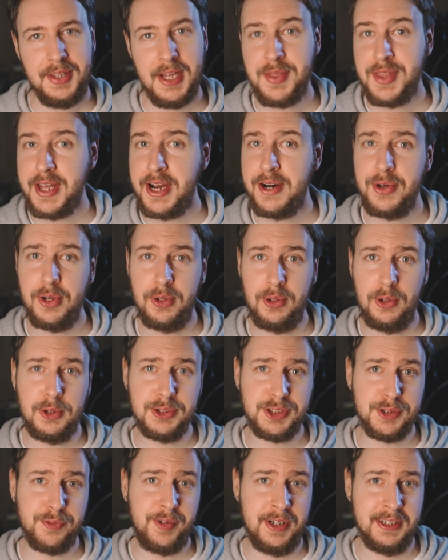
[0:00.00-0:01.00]
Down there you'll
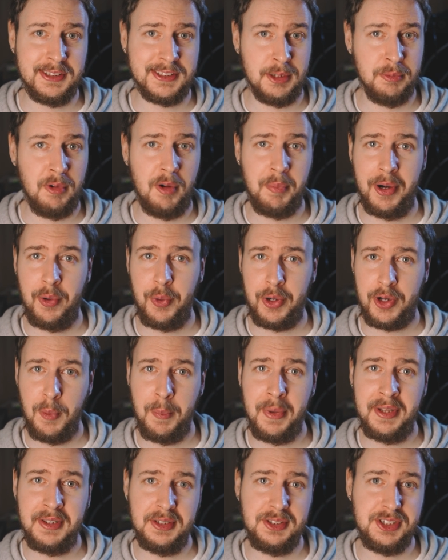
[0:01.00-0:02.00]
also find some of my
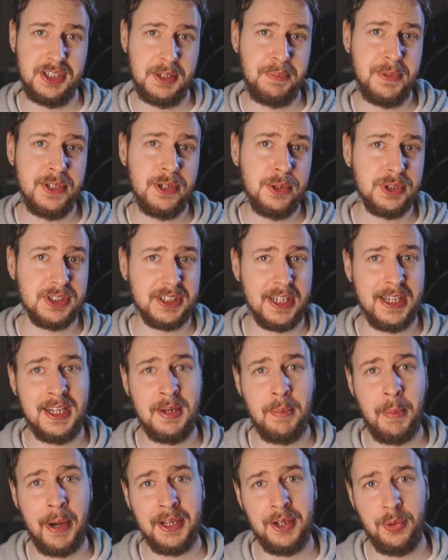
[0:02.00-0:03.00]
recommended GPUs
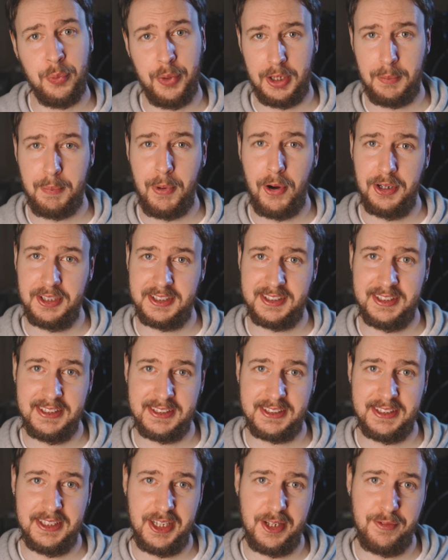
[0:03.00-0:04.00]
and mining rig parts
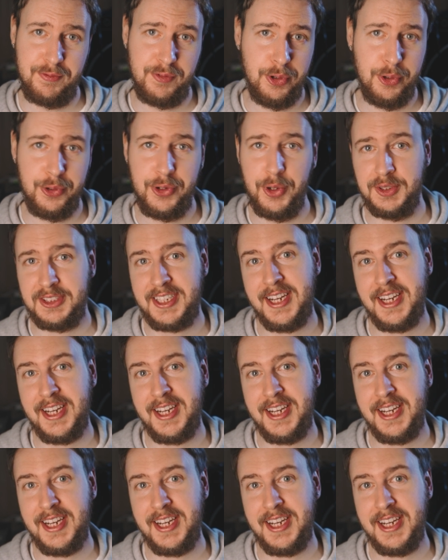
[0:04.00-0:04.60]
listed if you don't